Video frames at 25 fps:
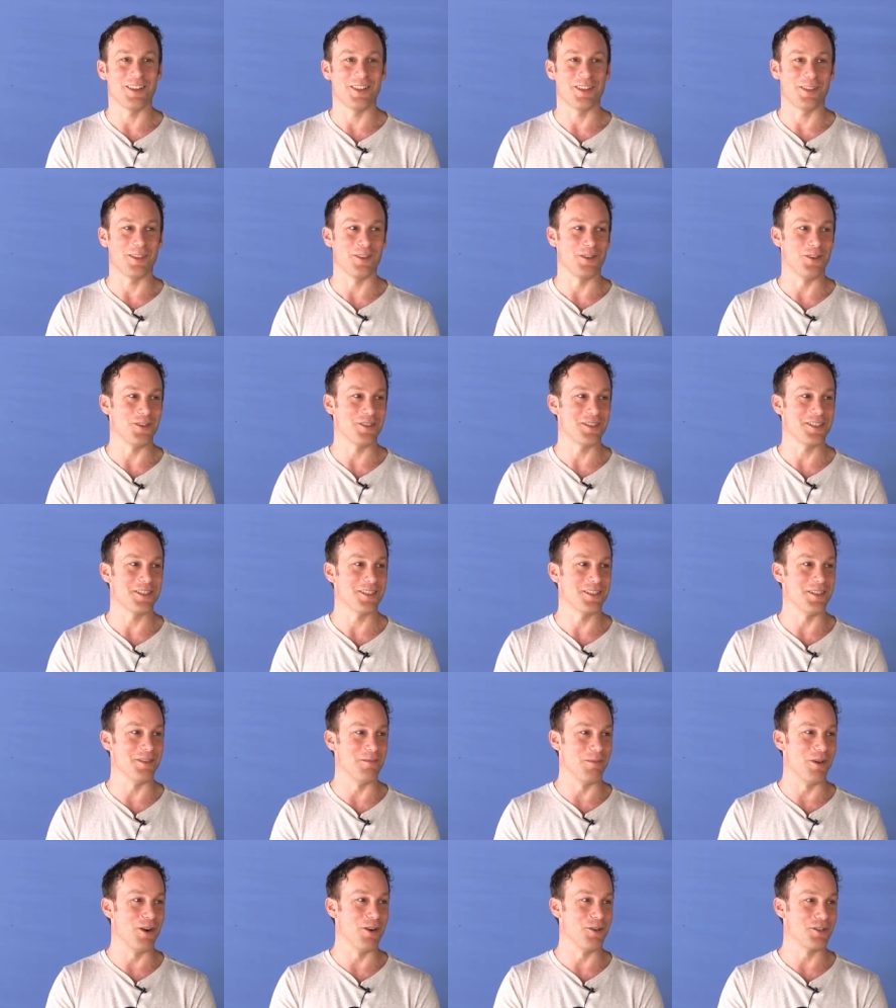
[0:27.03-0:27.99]
thoughts,
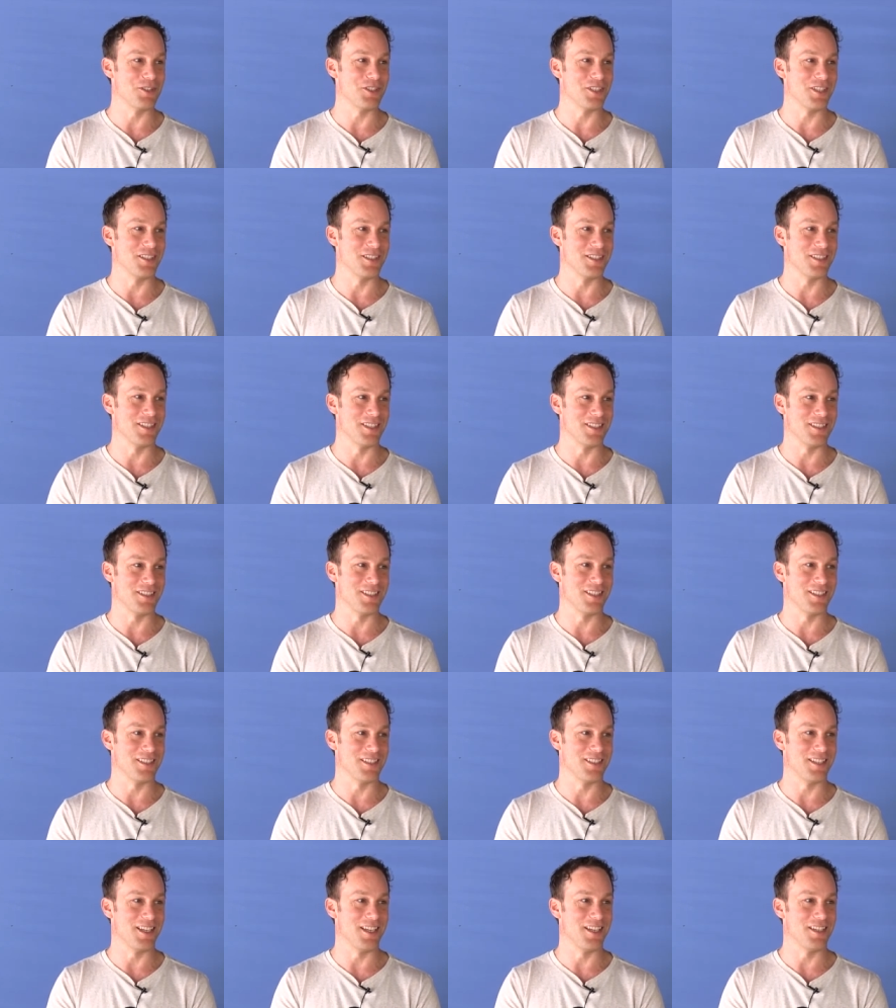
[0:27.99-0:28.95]
emotions and
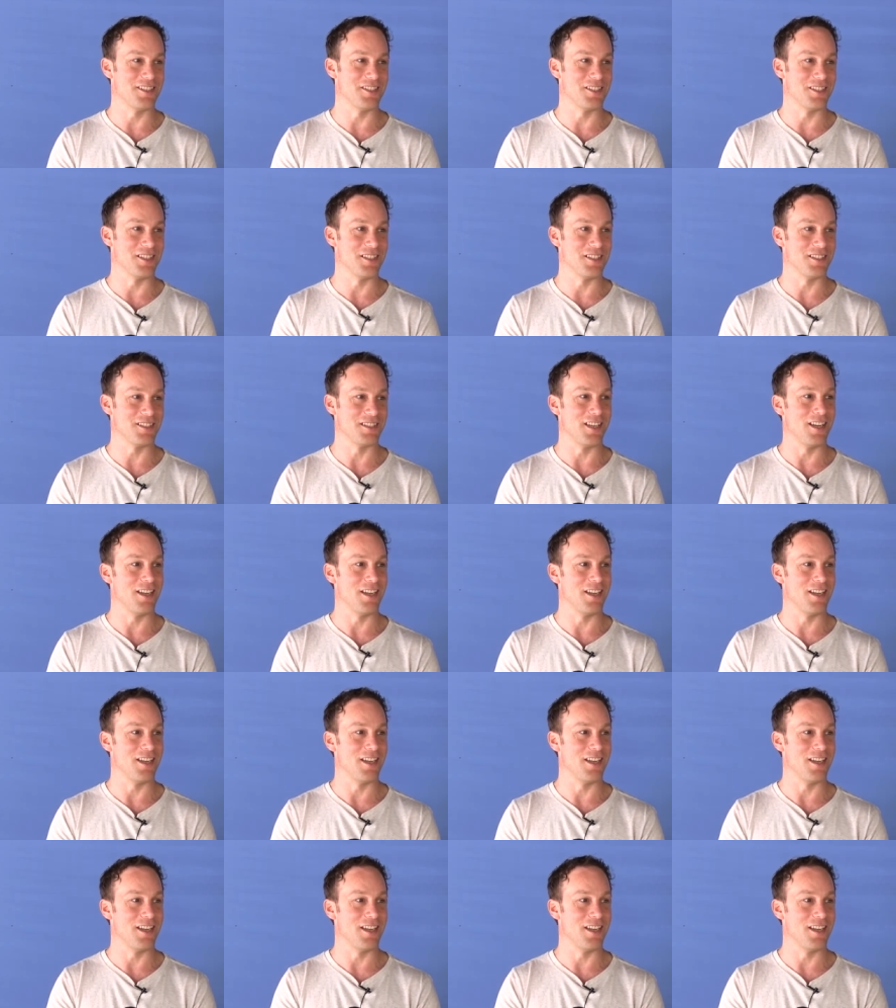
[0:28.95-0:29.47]
sensations.